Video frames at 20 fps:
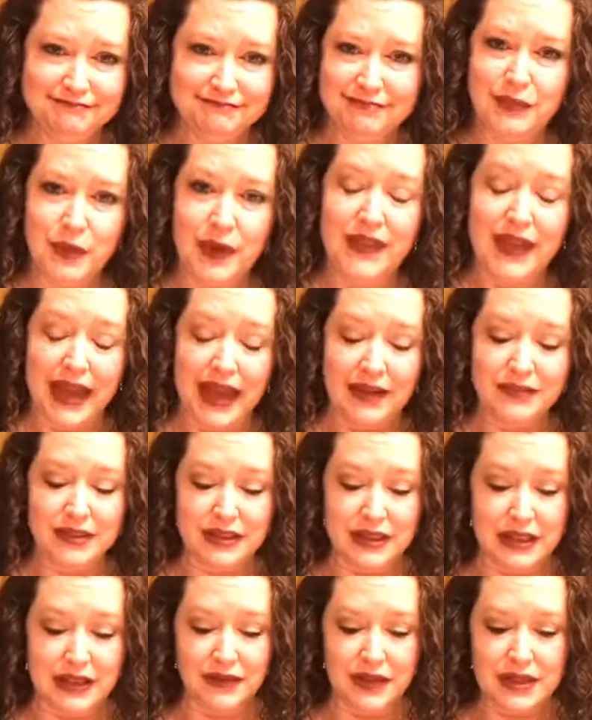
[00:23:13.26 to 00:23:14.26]
when they have to
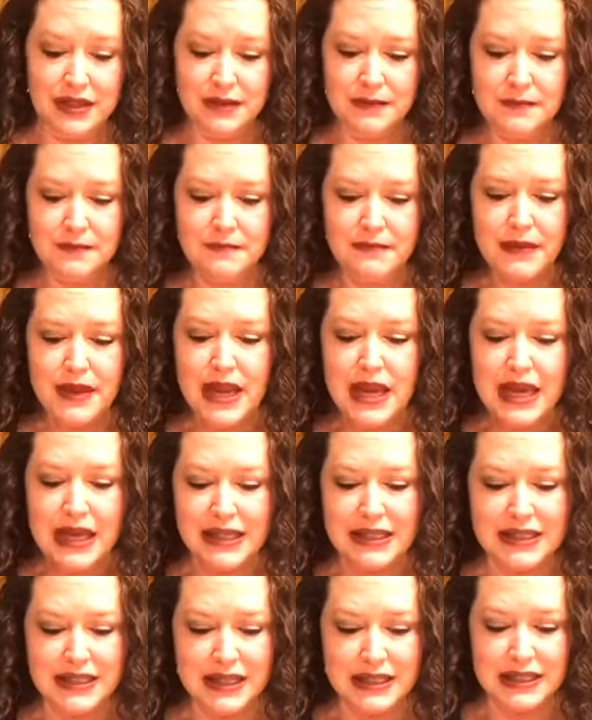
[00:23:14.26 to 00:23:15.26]
leave us. It
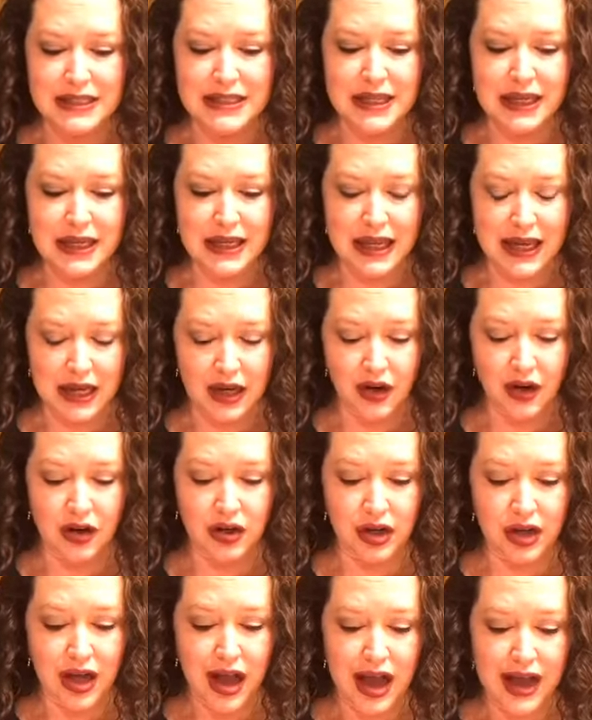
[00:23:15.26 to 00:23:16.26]
says here,
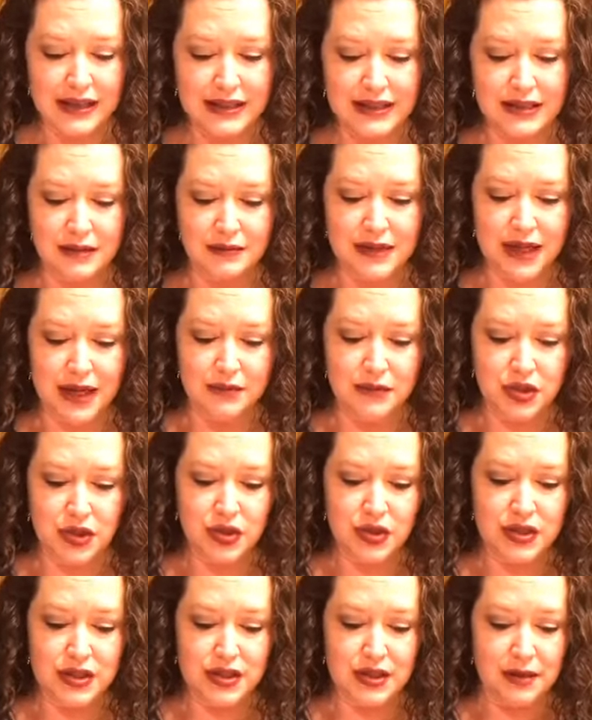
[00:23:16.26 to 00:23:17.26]
God sometimes
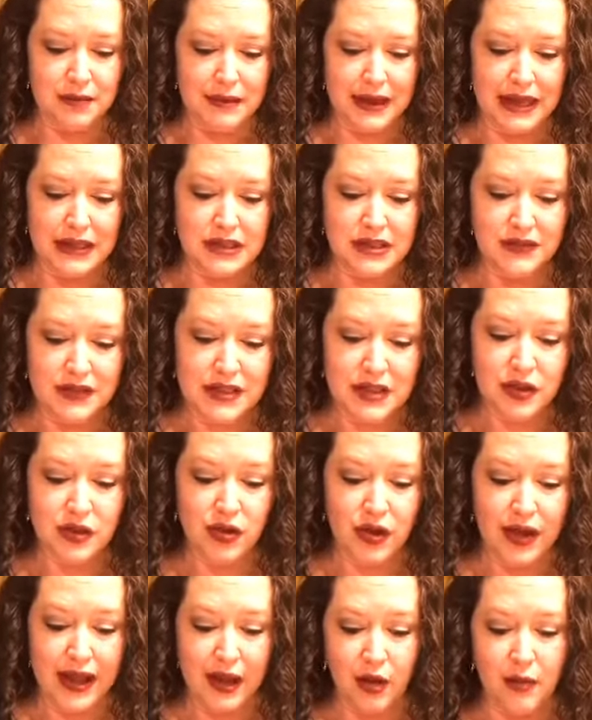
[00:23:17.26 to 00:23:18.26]
uses a man's
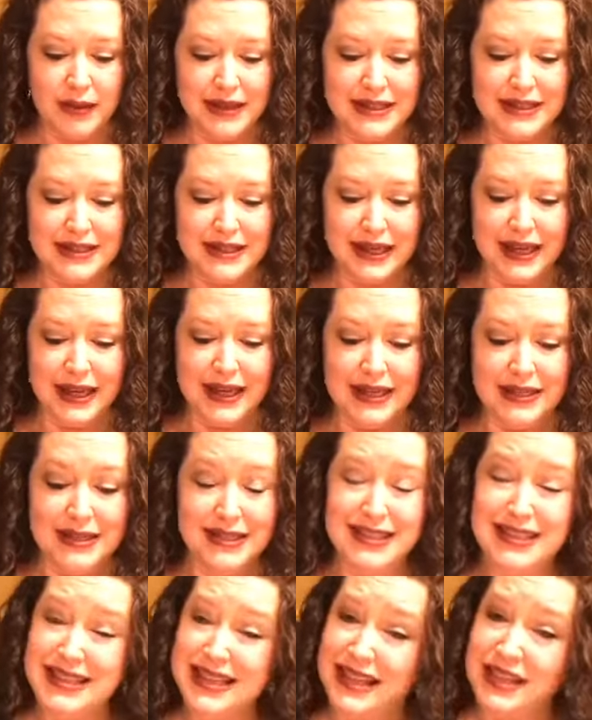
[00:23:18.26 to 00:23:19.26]
physical ailments to get his
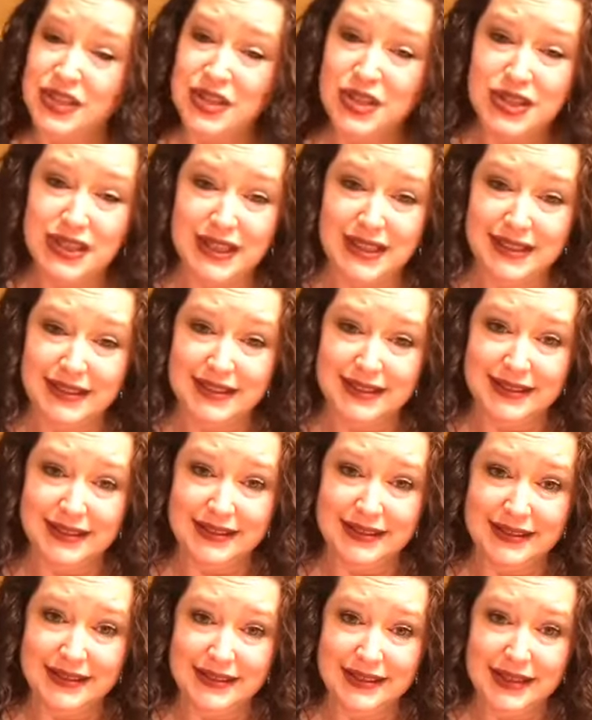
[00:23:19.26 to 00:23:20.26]
attention
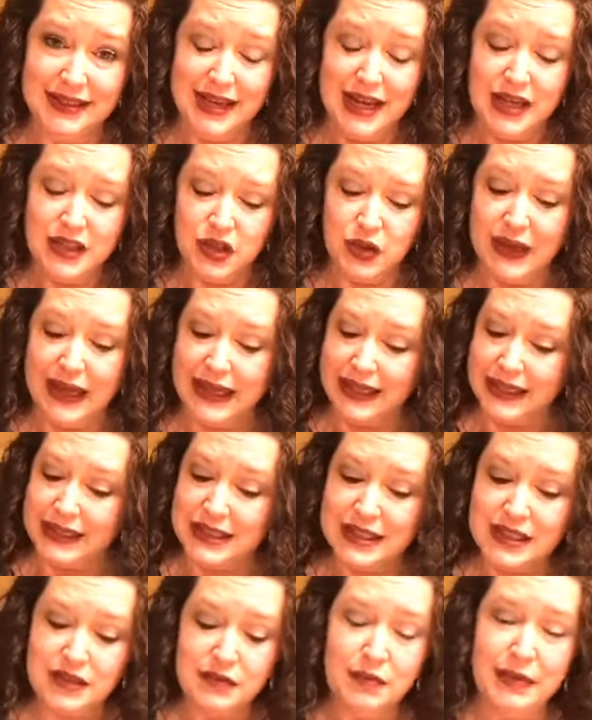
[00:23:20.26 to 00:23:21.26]
so he can
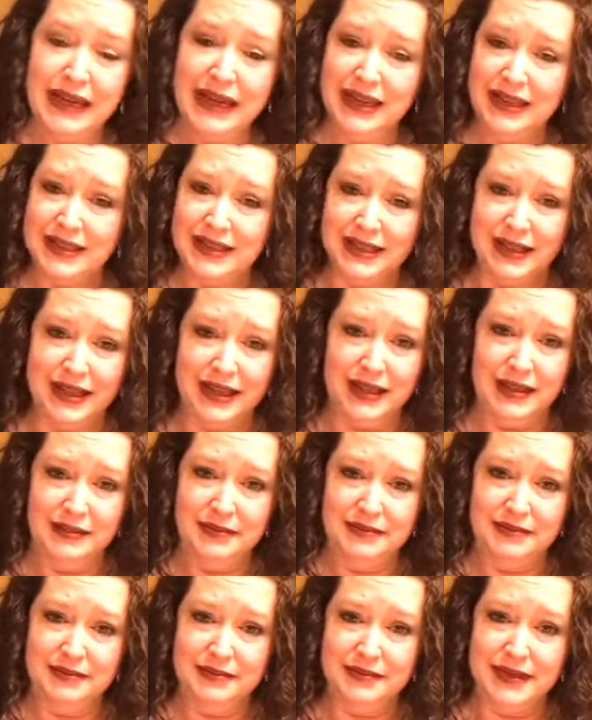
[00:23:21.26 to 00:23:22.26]
speak to him.
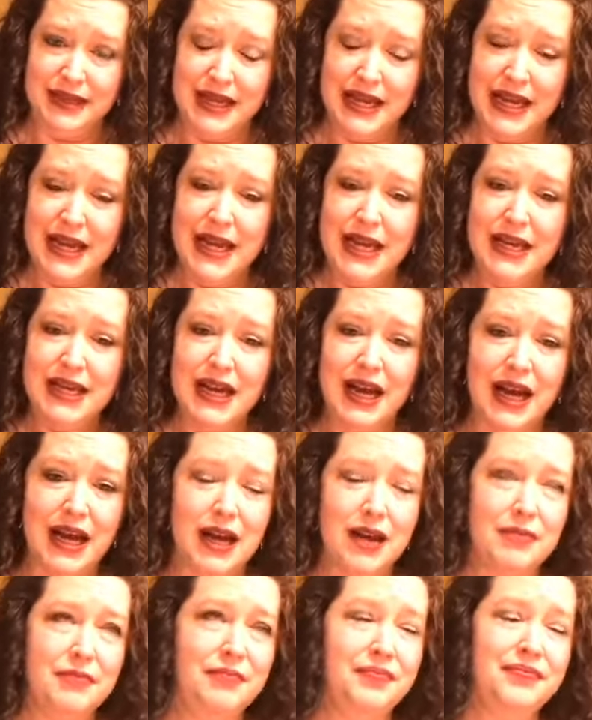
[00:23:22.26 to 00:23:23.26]

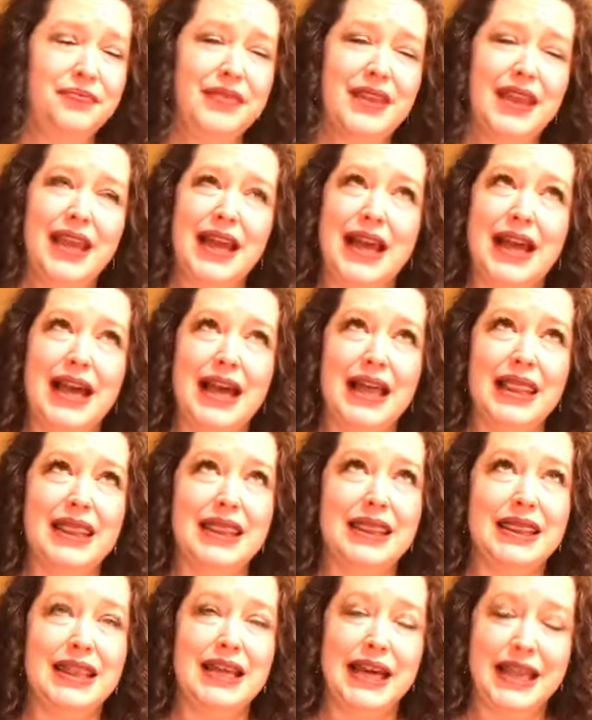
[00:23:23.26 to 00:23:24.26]
Um, I, th-
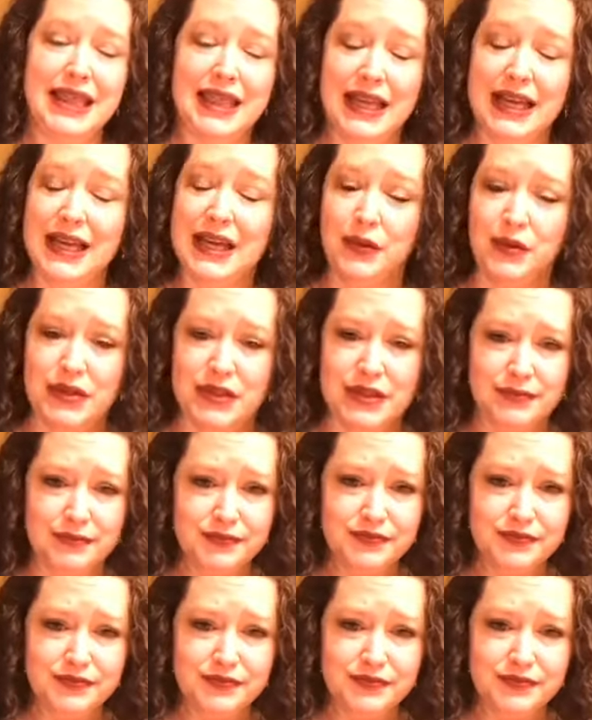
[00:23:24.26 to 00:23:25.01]
I, think it was